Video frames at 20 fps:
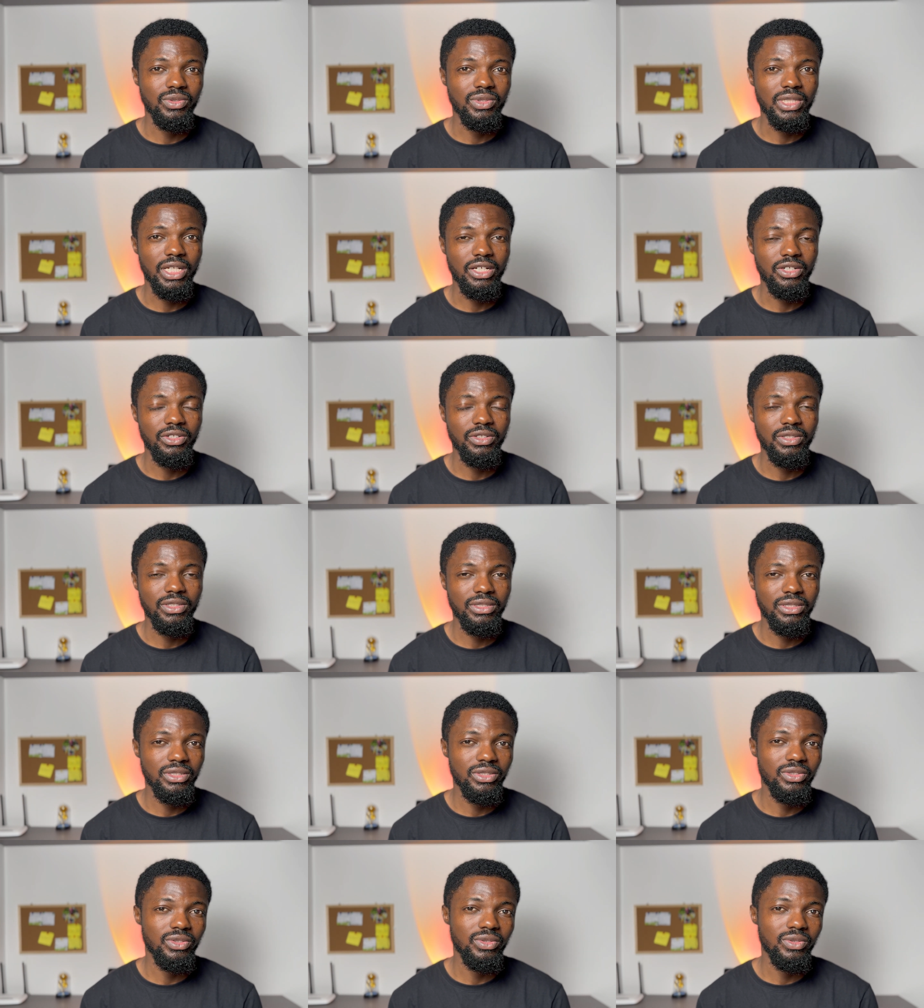
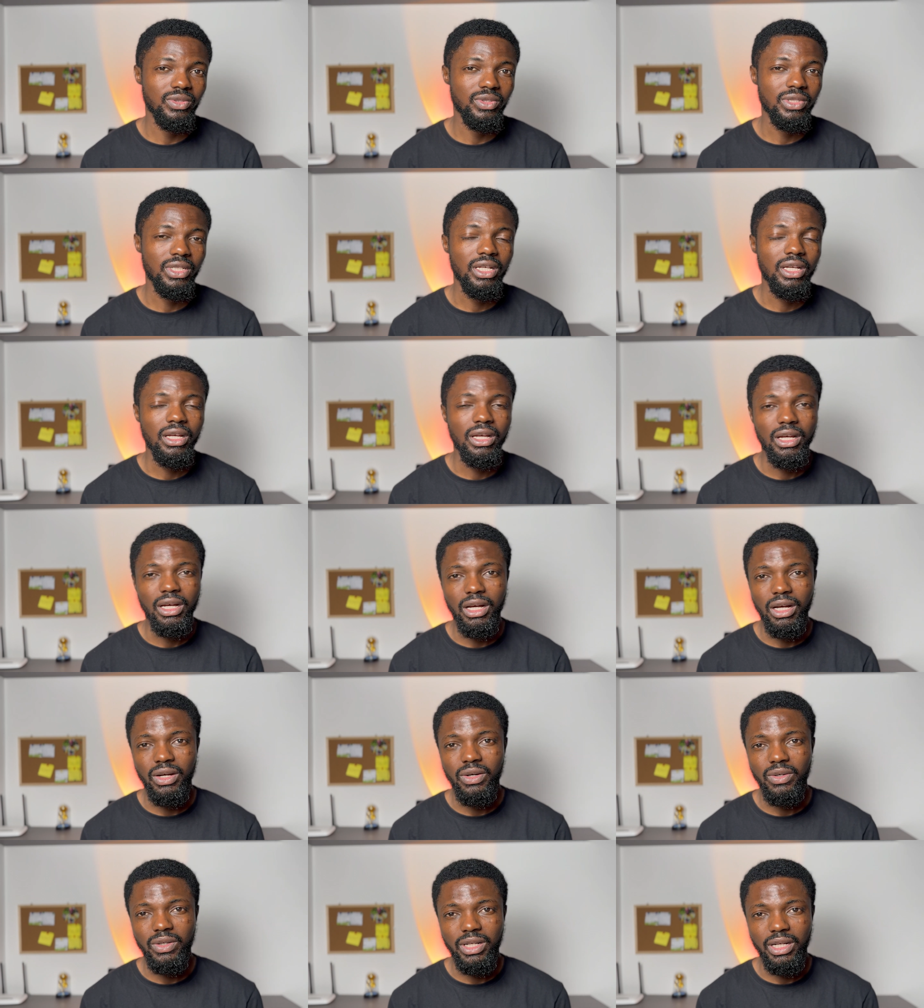currently use
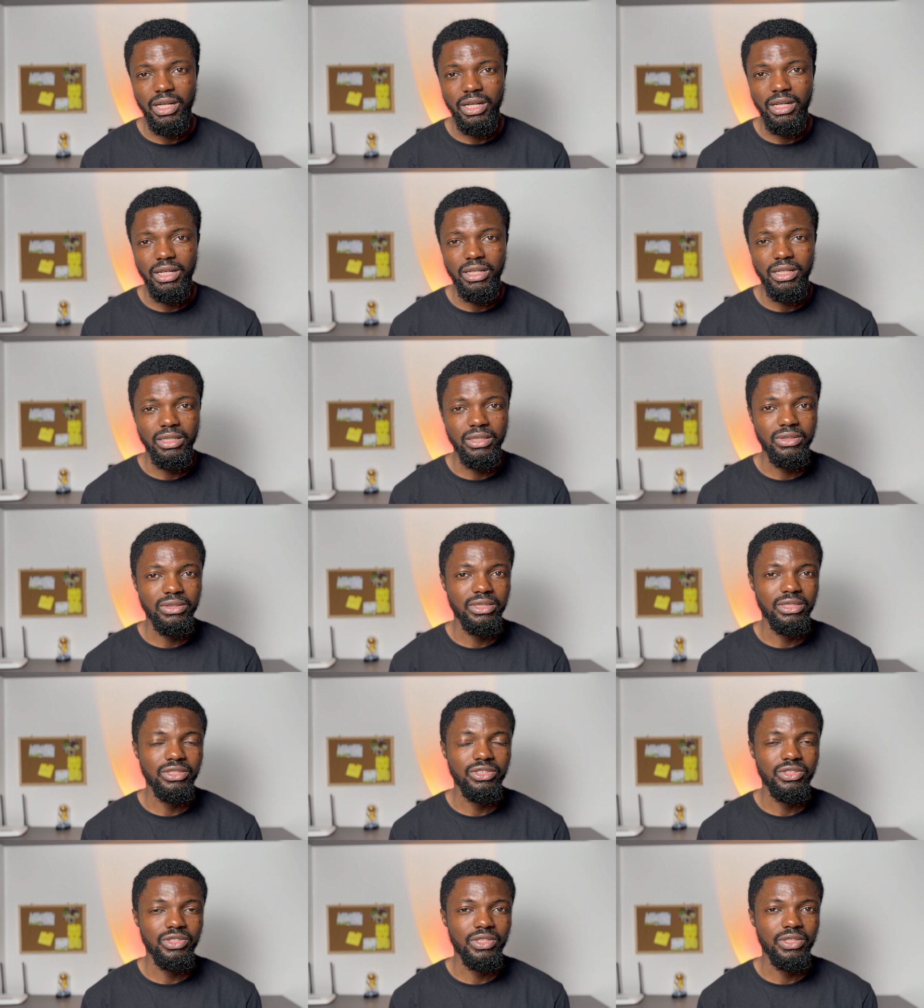Alka health
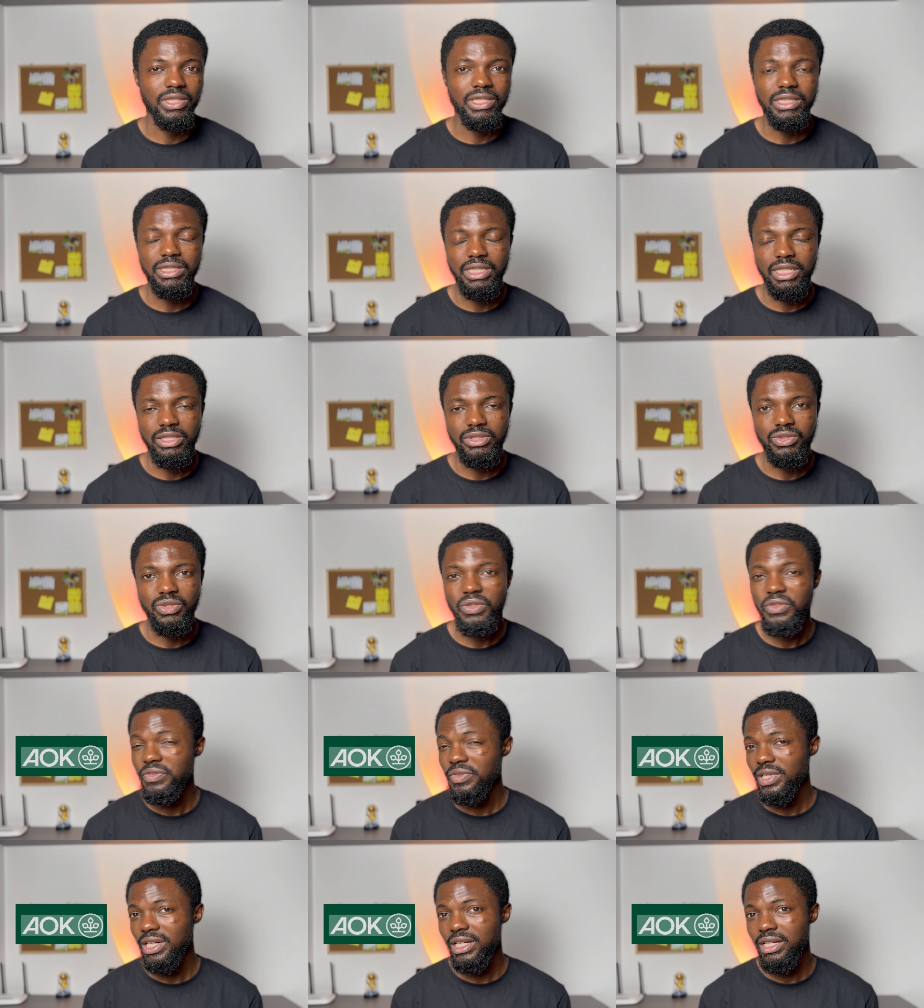insurance, and so
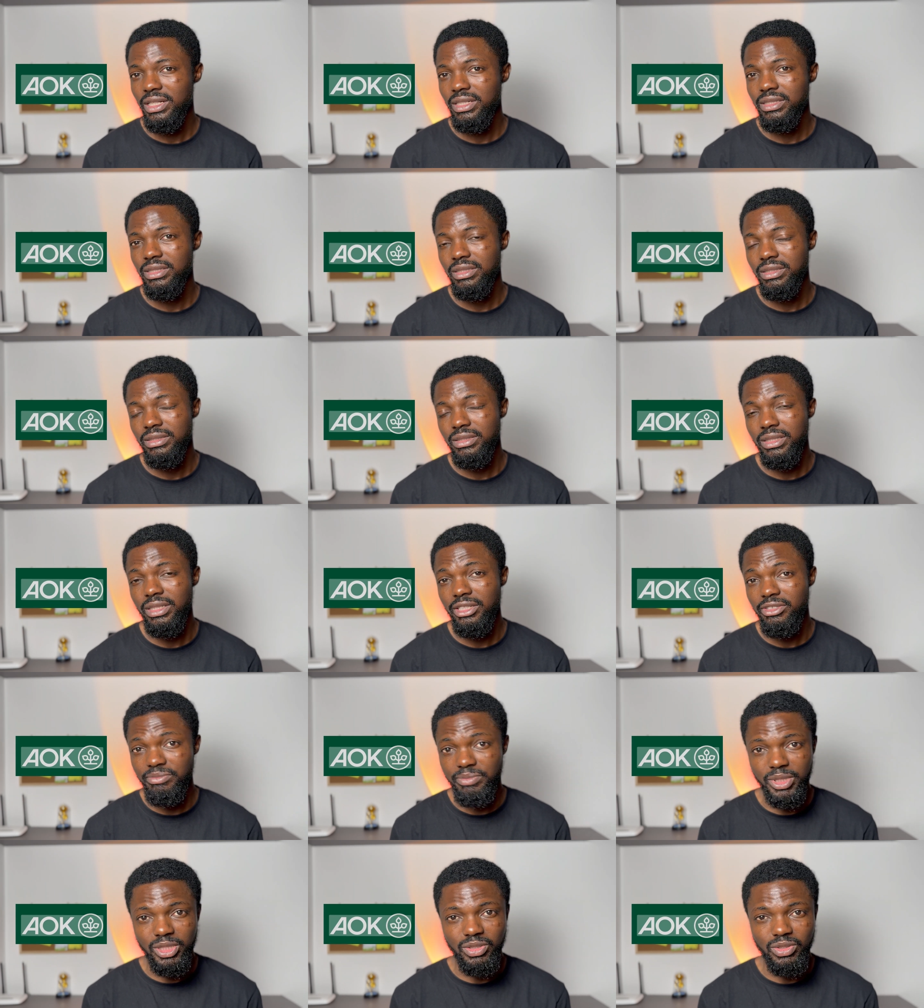far
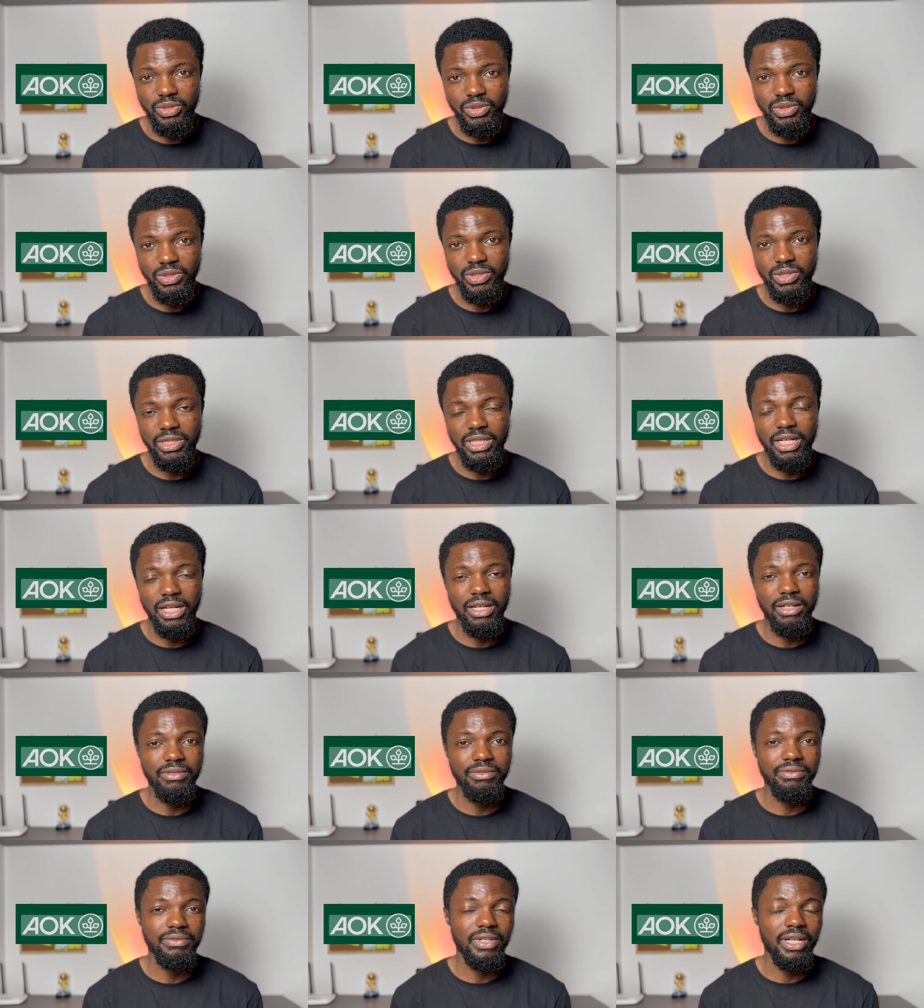they've been good.
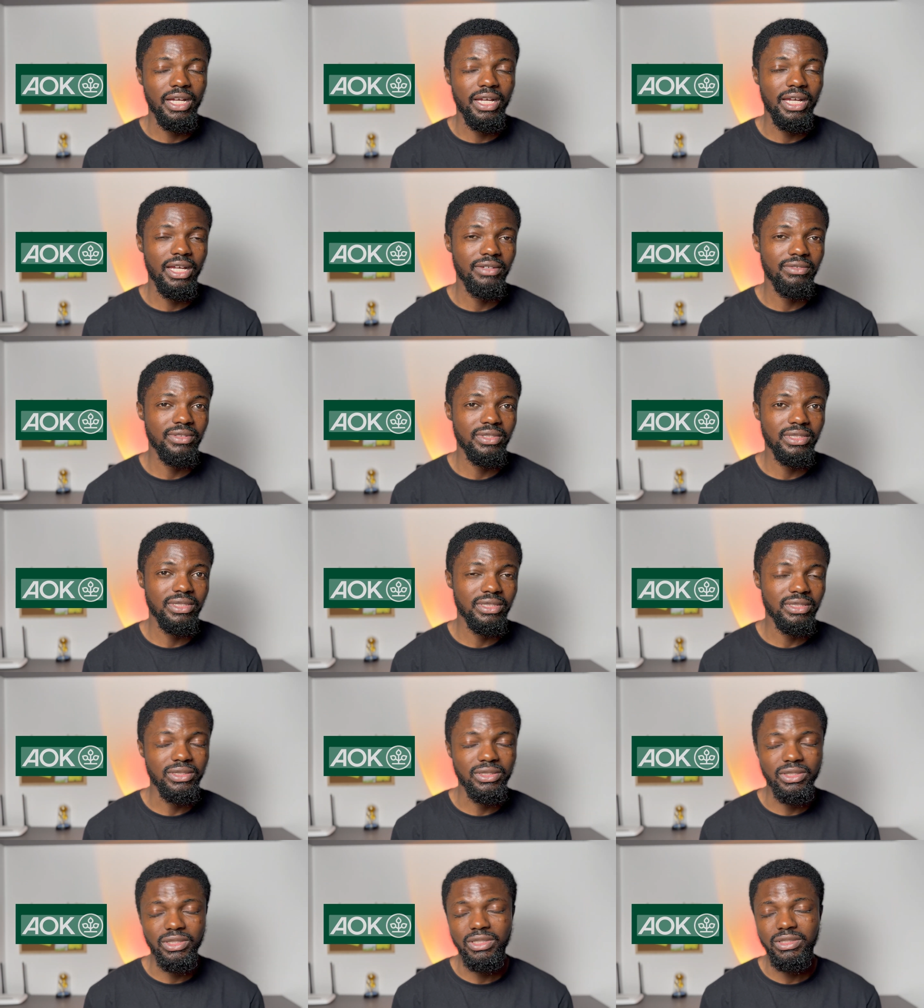I
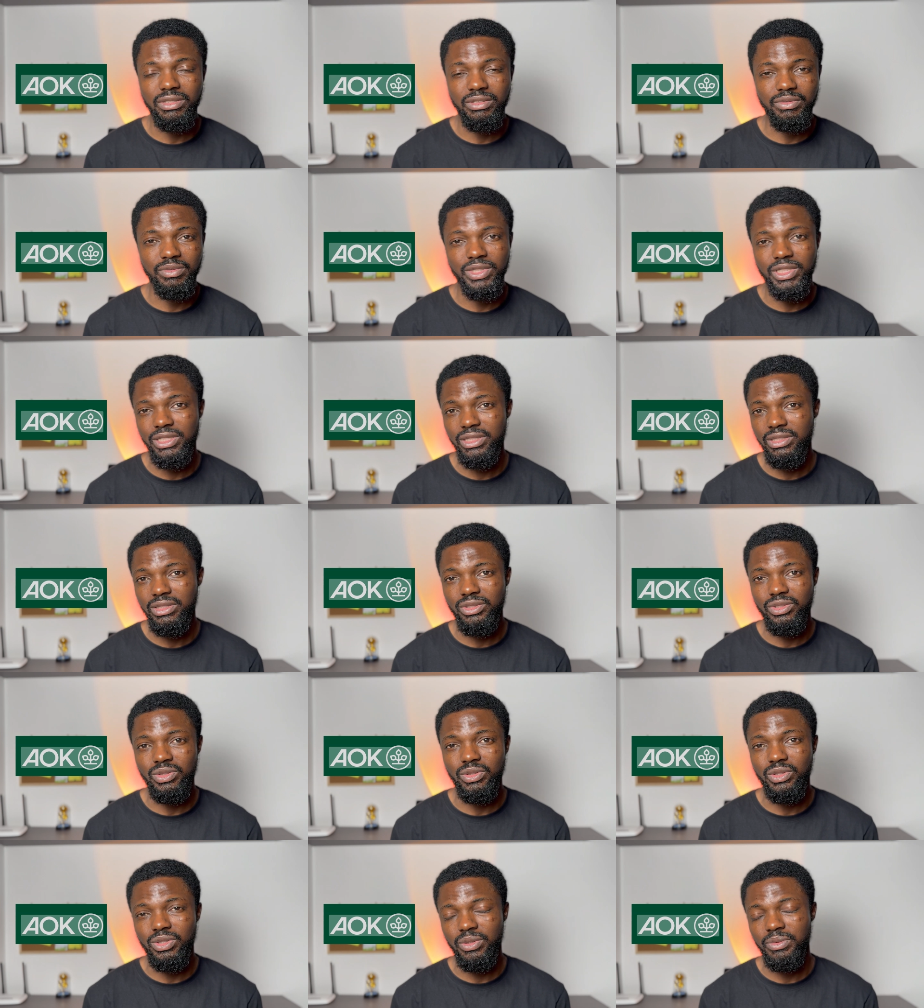haven't got a reason
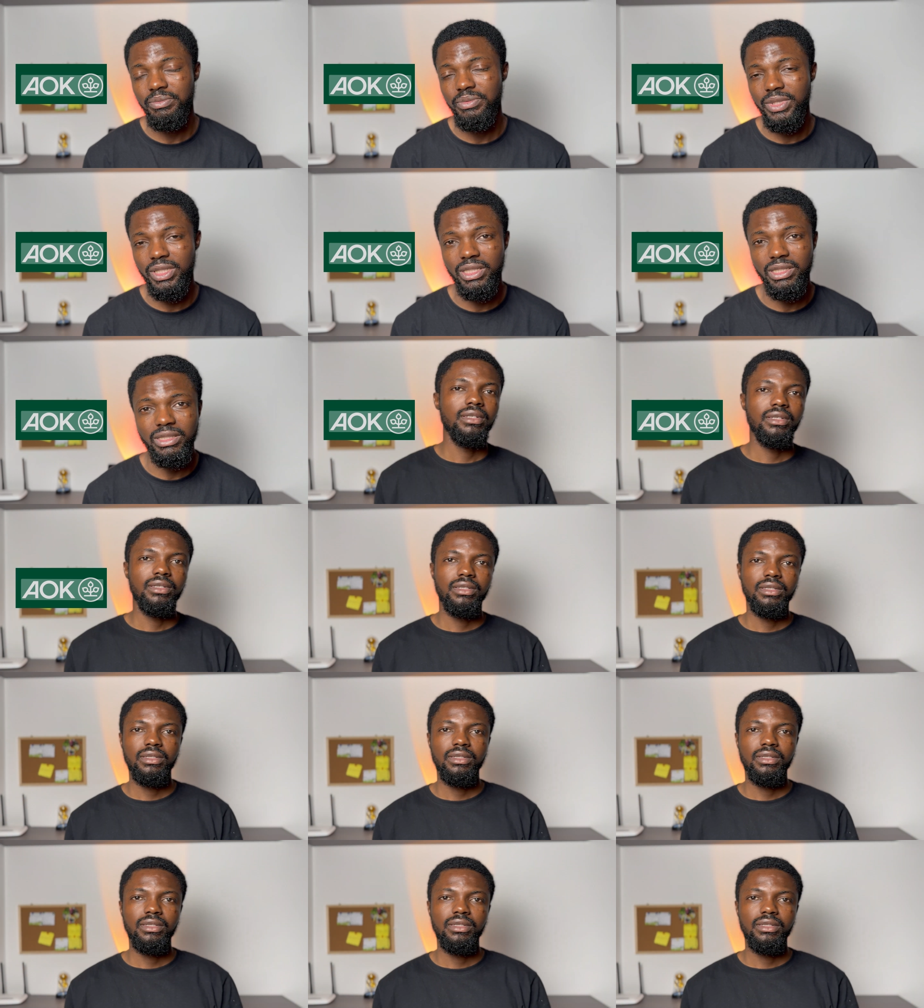to complain.